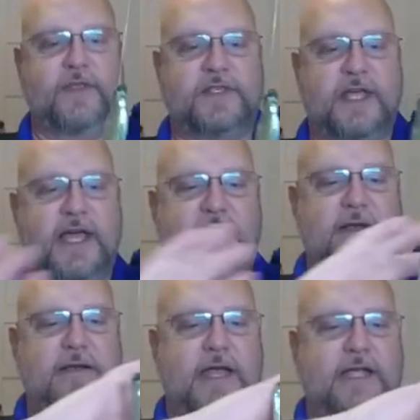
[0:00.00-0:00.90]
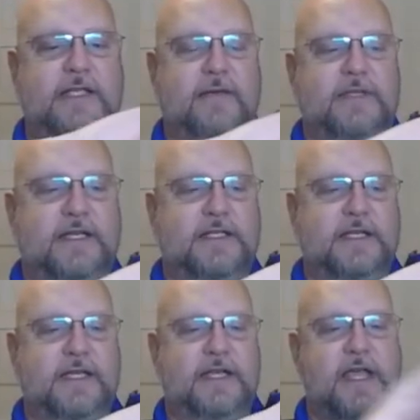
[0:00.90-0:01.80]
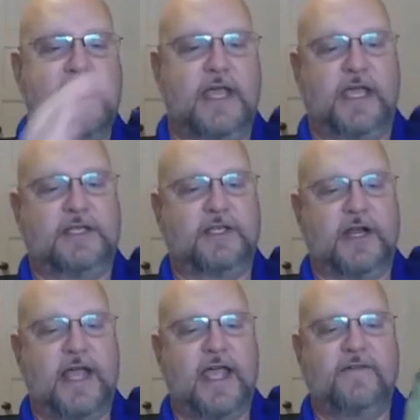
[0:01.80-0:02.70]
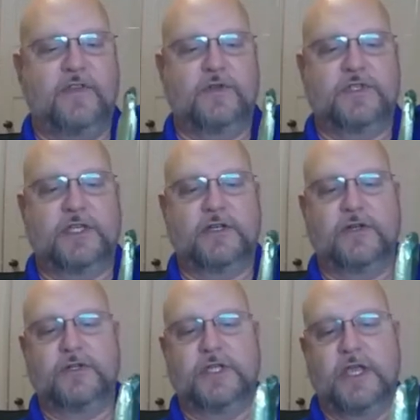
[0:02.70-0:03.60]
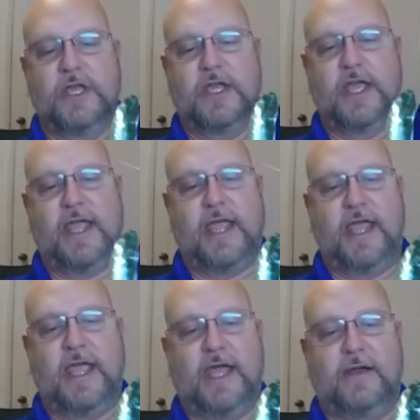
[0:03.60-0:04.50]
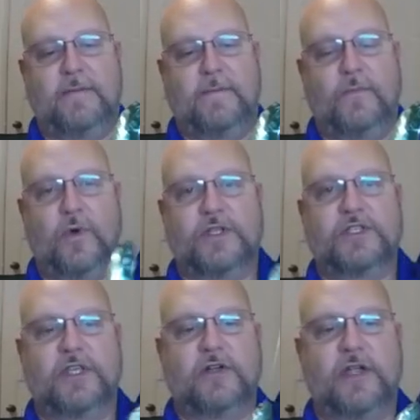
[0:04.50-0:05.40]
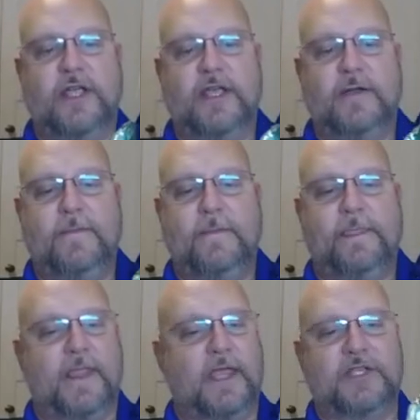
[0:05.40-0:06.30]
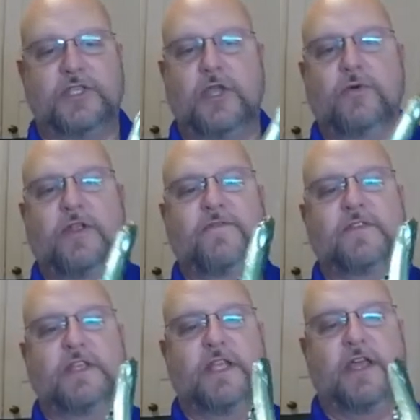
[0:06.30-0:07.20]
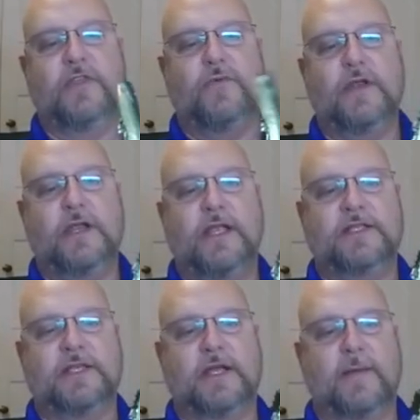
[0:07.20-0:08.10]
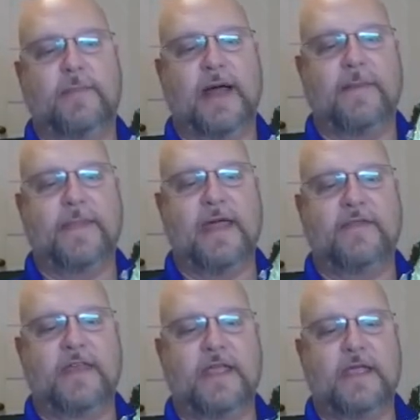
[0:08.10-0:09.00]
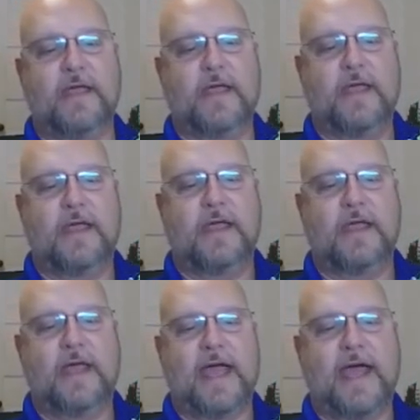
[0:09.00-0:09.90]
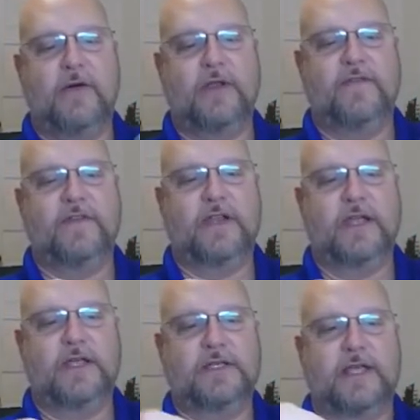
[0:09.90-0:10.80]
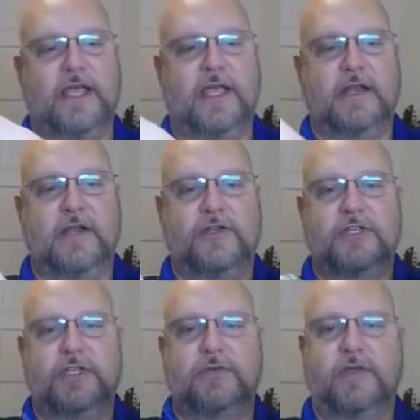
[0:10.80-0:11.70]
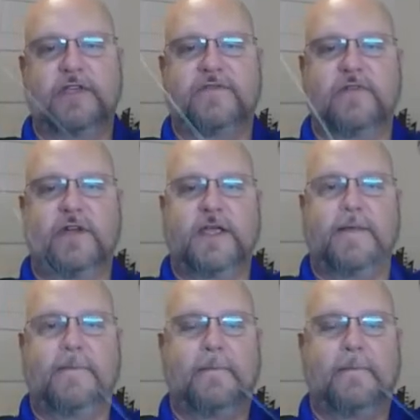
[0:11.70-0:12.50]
the side 9 times out of 10. He's going to have those suckers, and once they're in, it's no different than the other one. It's going to pop that thing out if it does, and there she swings free,